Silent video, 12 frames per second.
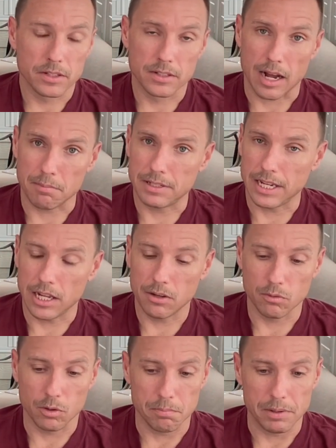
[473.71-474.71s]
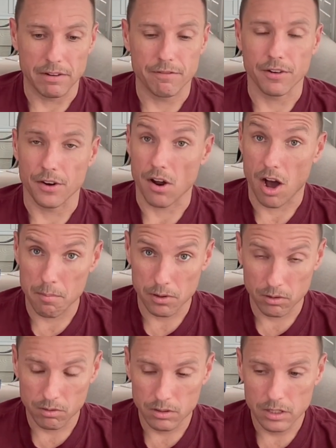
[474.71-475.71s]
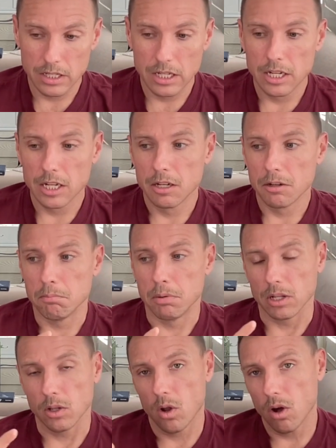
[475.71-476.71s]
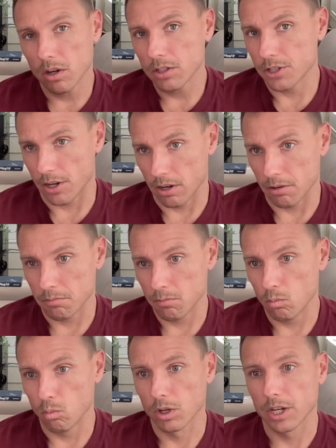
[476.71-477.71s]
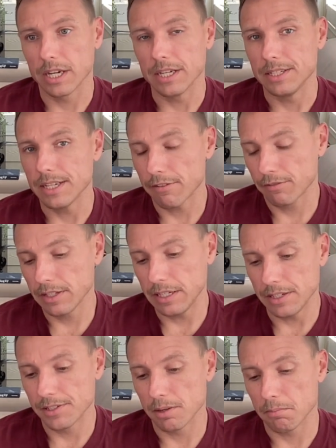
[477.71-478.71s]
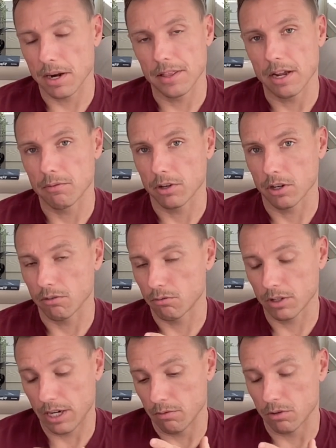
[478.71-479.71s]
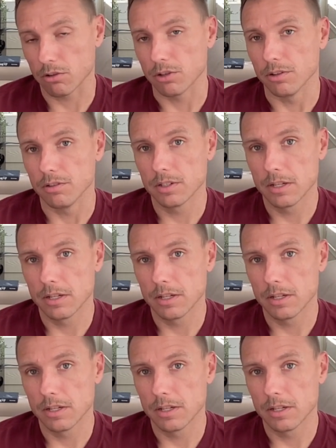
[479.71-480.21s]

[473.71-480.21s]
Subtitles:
Top 10 would be phenomenal. But long term, we're going to definitely need somebody that can recruit.